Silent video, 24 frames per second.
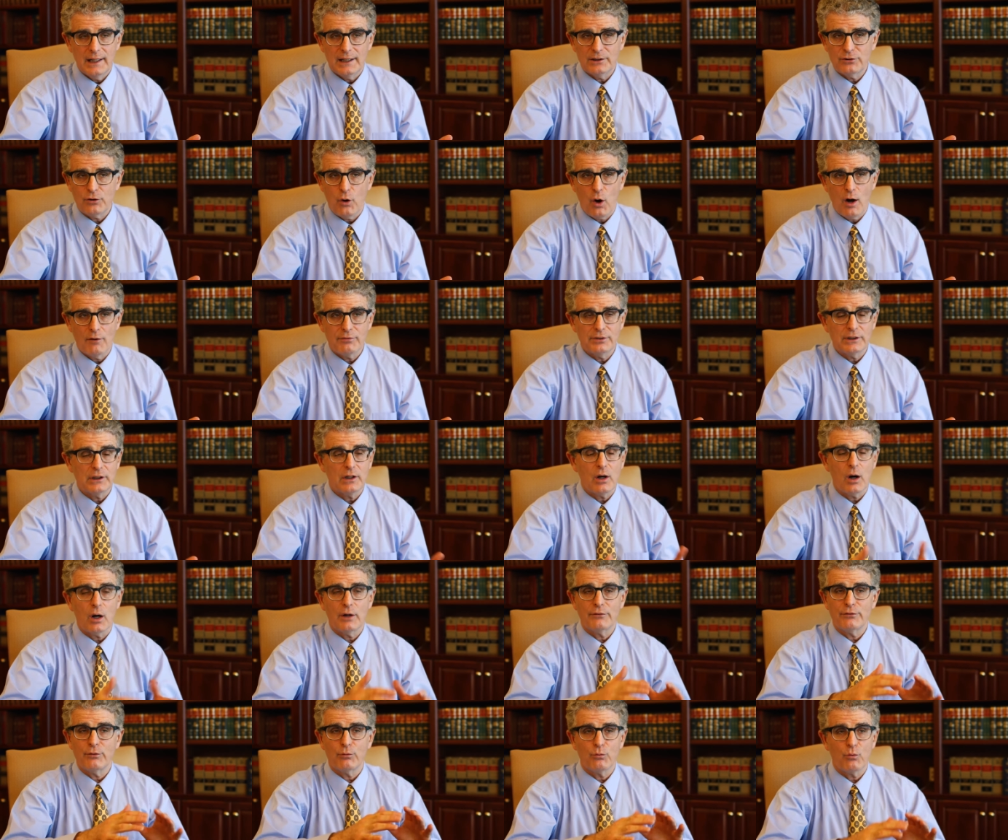it's often
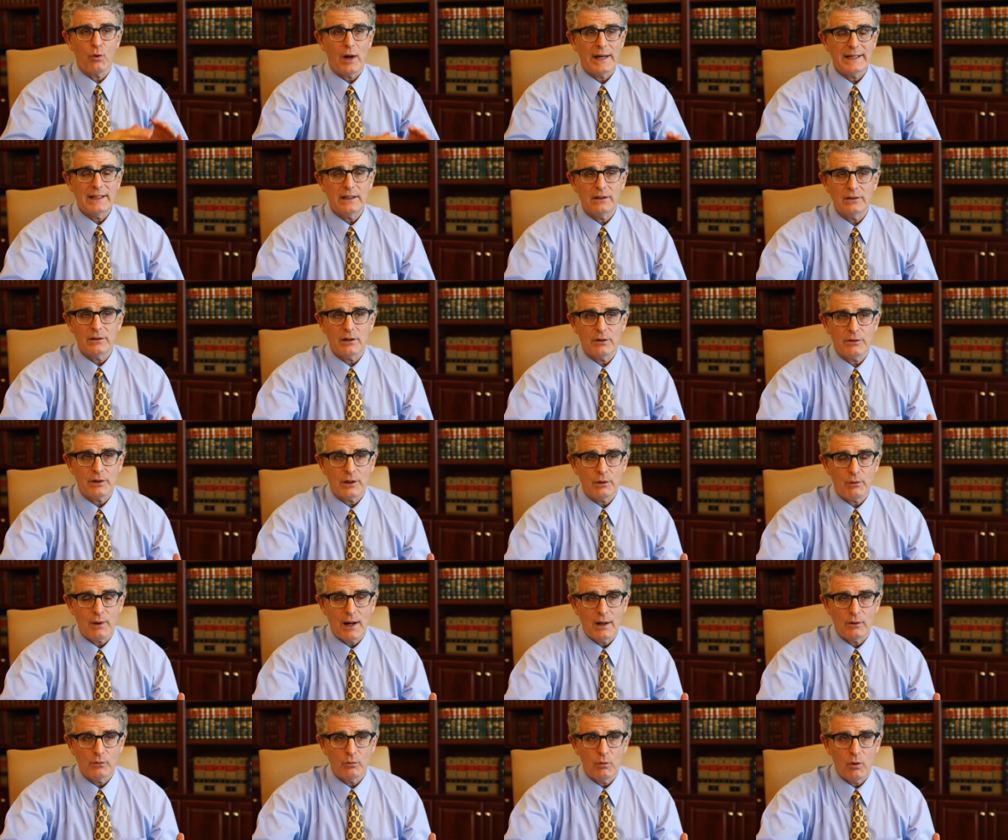carved right into the
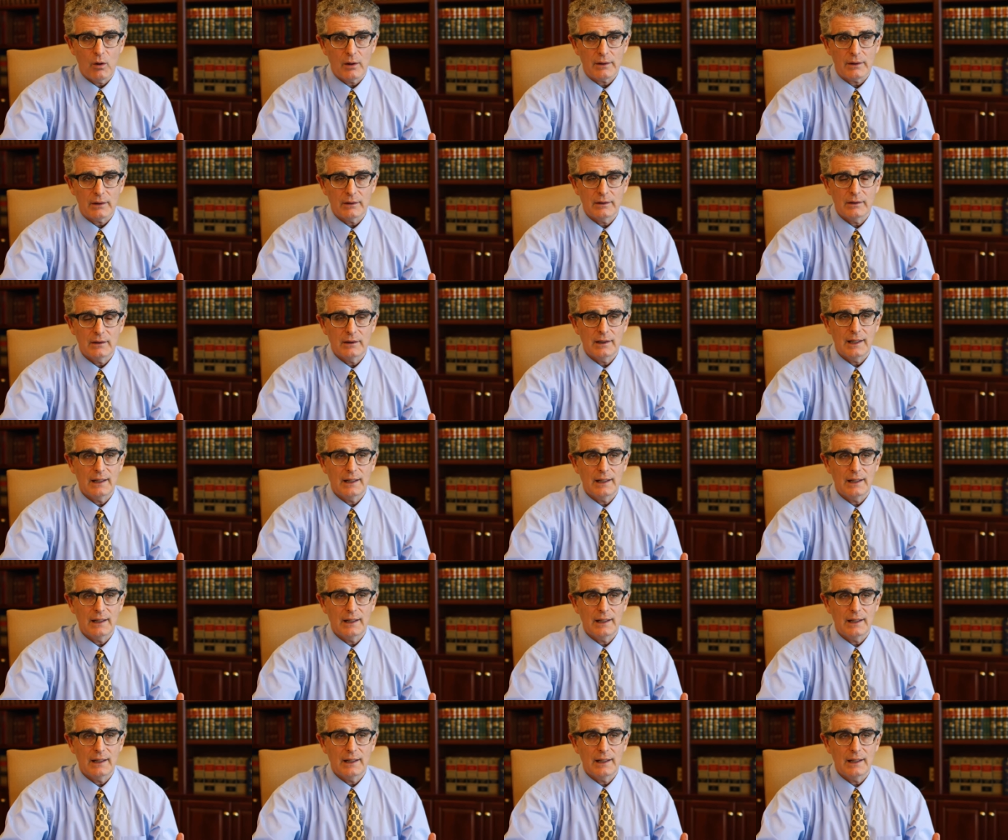groundwater.